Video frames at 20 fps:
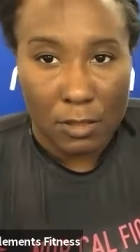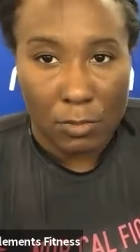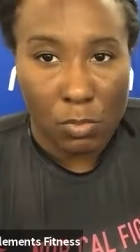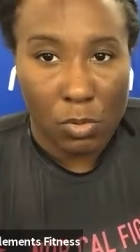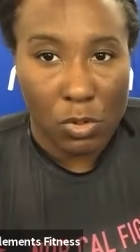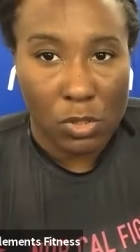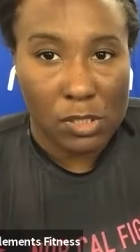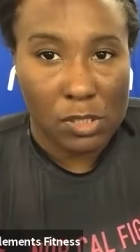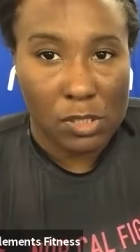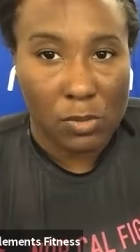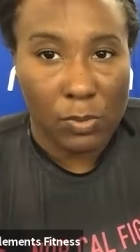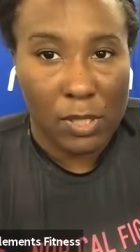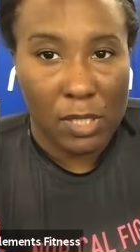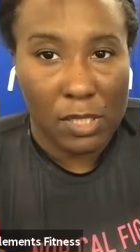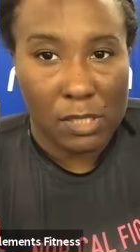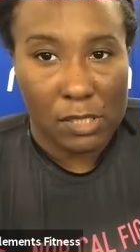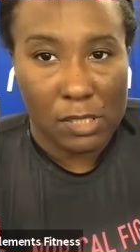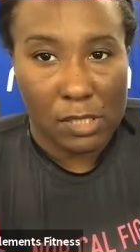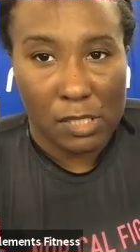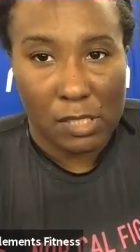More
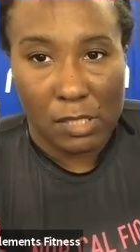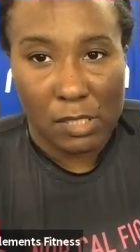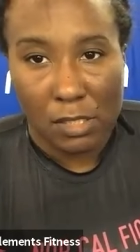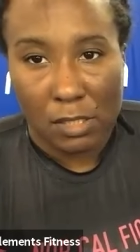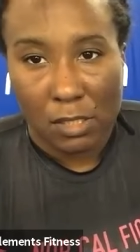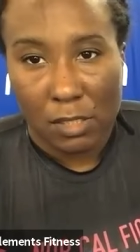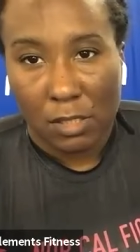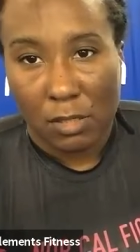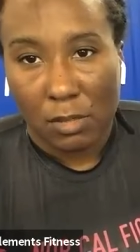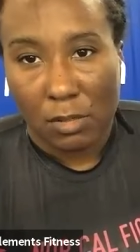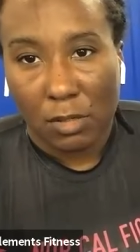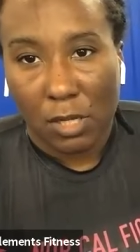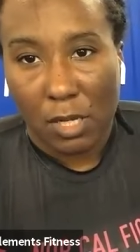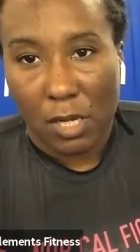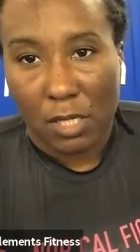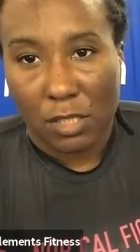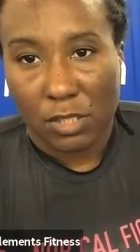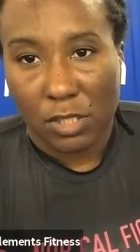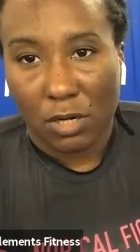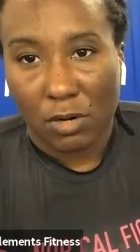squeeze,
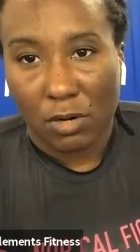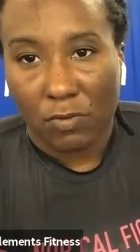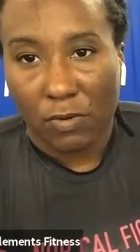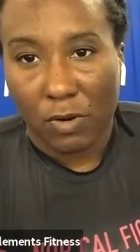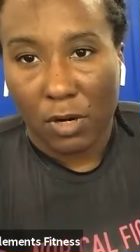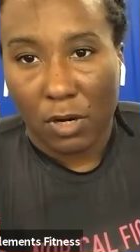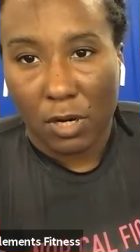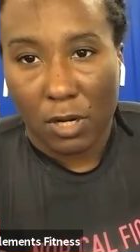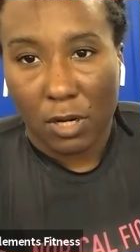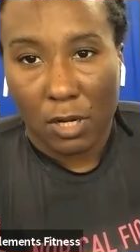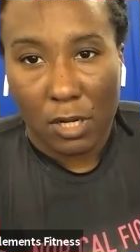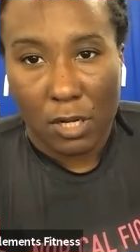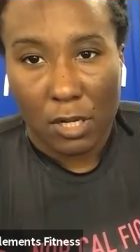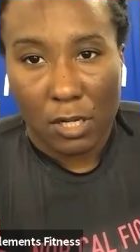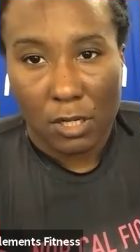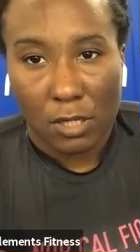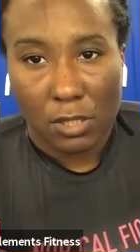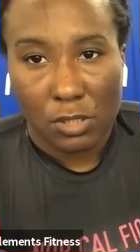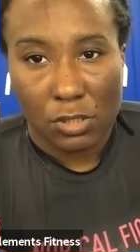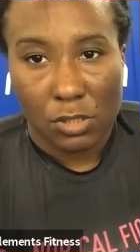Jennifer.
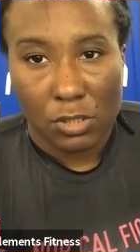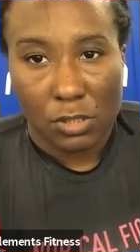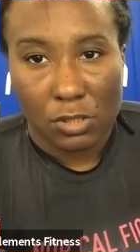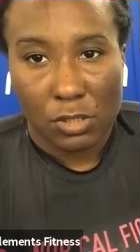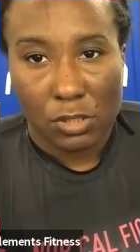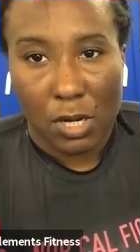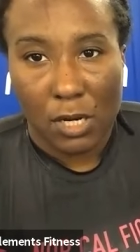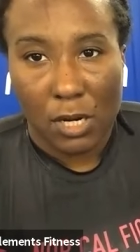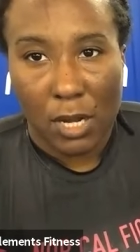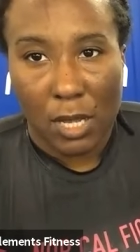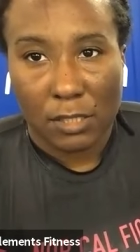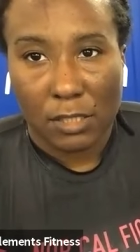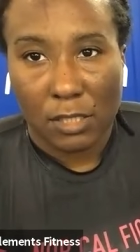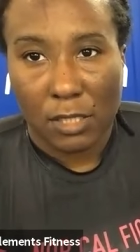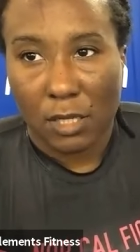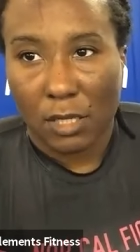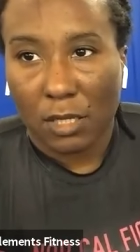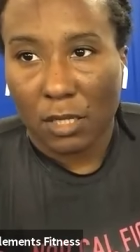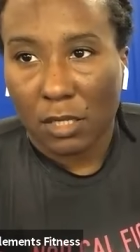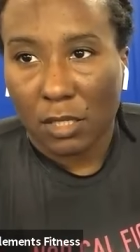Try not
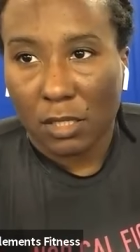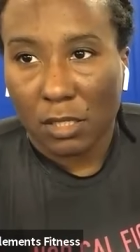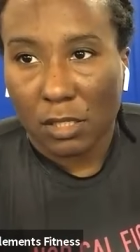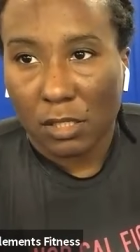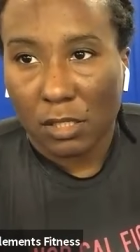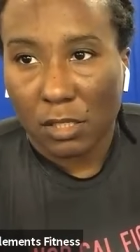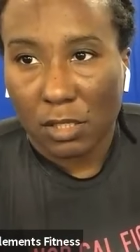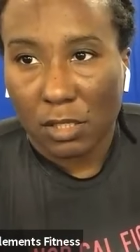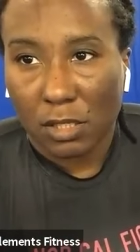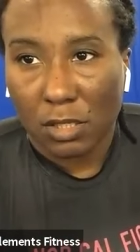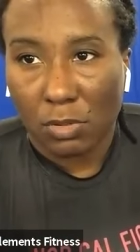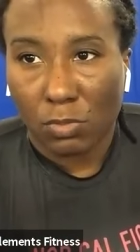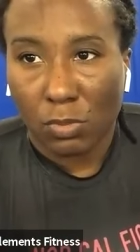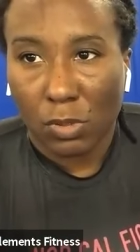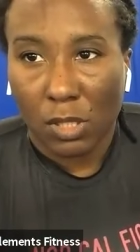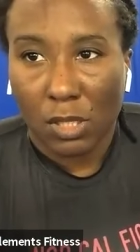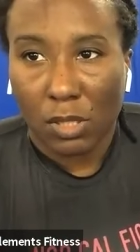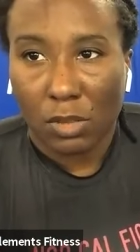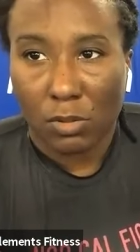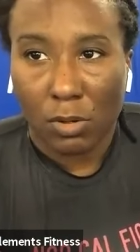to
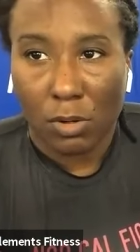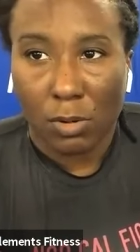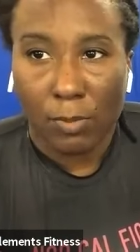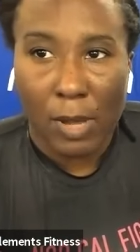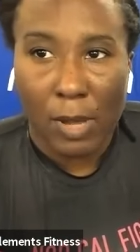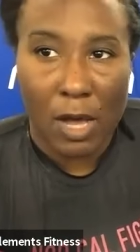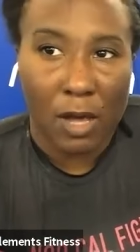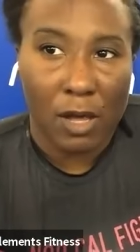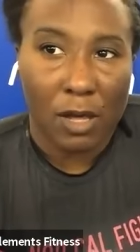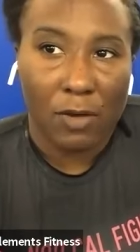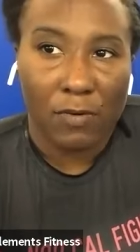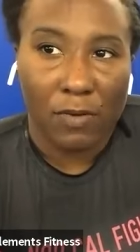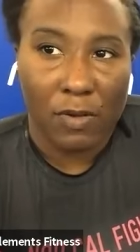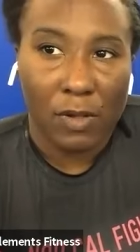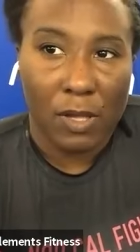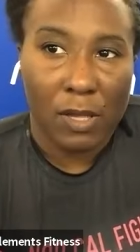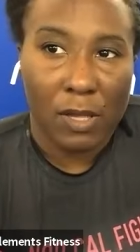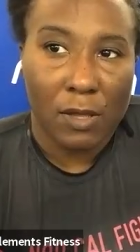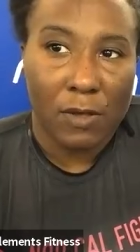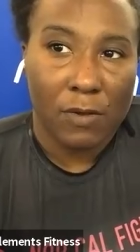really throw them out.
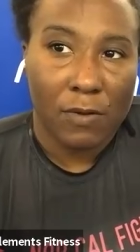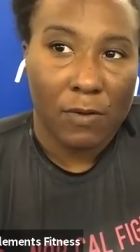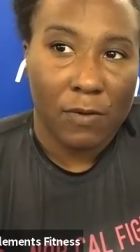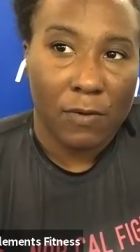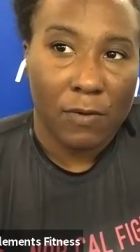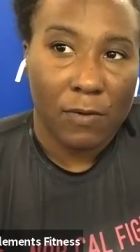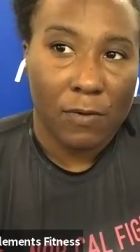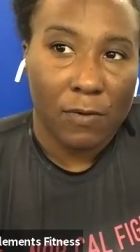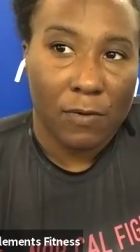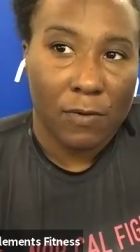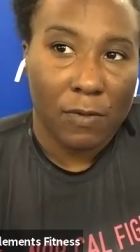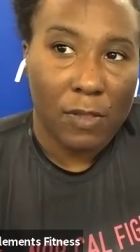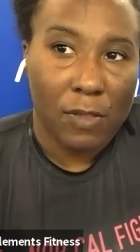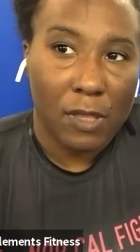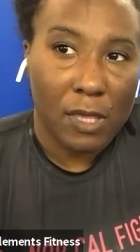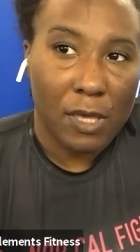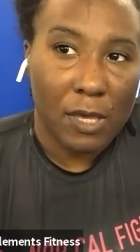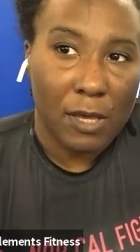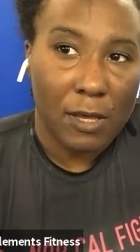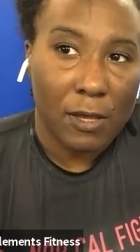
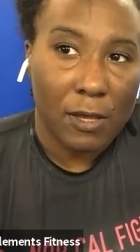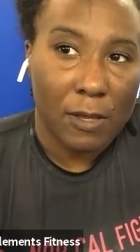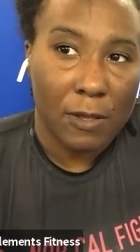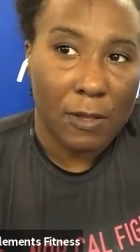Yeah.